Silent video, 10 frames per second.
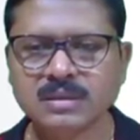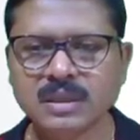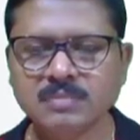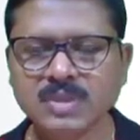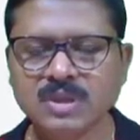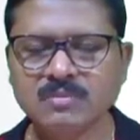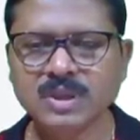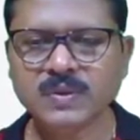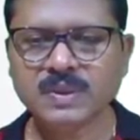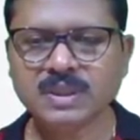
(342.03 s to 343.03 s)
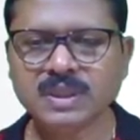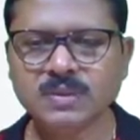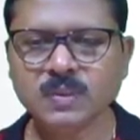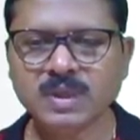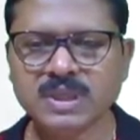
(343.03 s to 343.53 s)
dumbbell will be
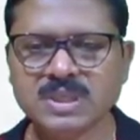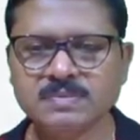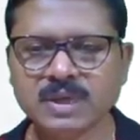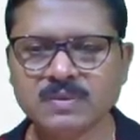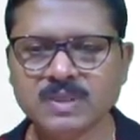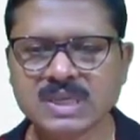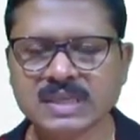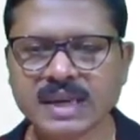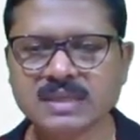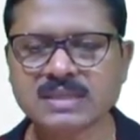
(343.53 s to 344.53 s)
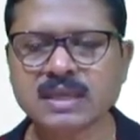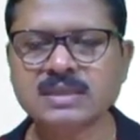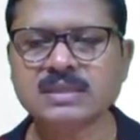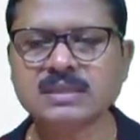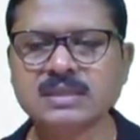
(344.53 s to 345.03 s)
rotated with respect to this
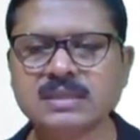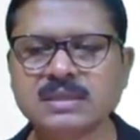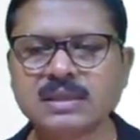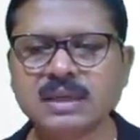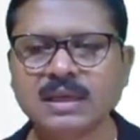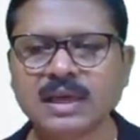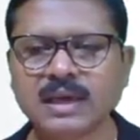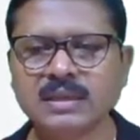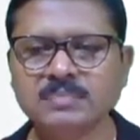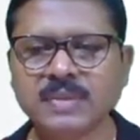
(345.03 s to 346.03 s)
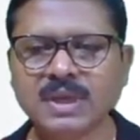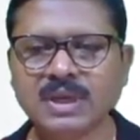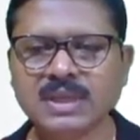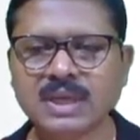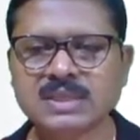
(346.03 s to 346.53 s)
axis, and the
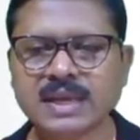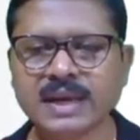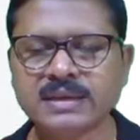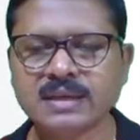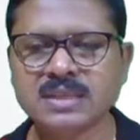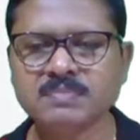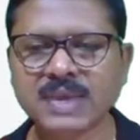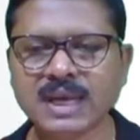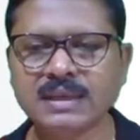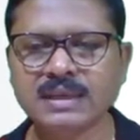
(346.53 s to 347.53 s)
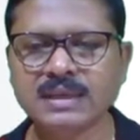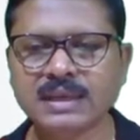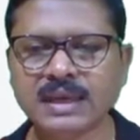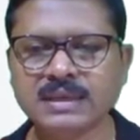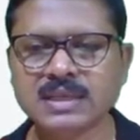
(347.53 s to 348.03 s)
mirror is
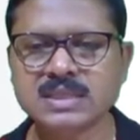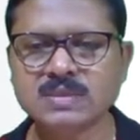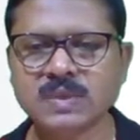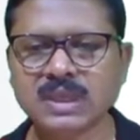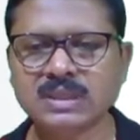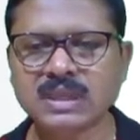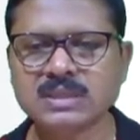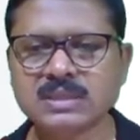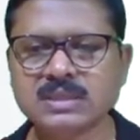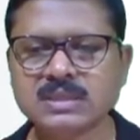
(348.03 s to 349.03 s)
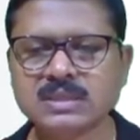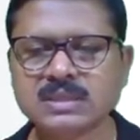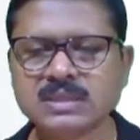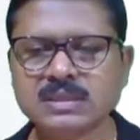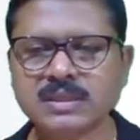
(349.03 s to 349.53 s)
mechanically attached with this
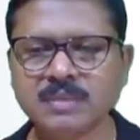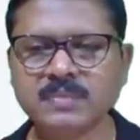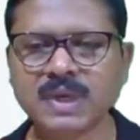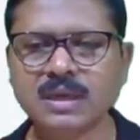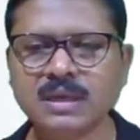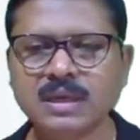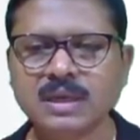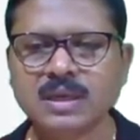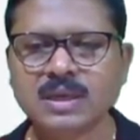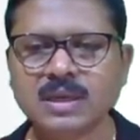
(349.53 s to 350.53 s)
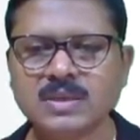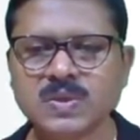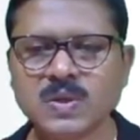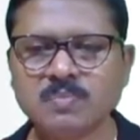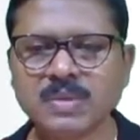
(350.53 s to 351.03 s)
dumbbell,
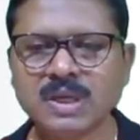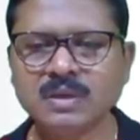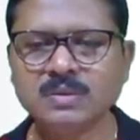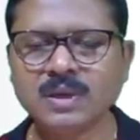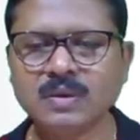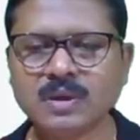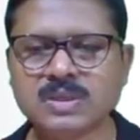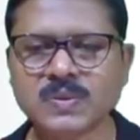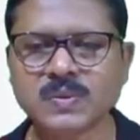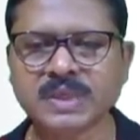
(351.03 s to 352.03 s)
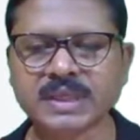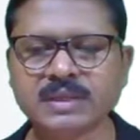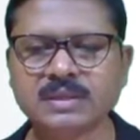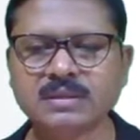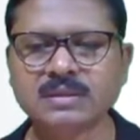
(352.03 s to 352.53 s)
so mirror will also
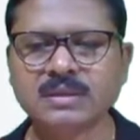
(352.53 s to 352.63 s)
rotate.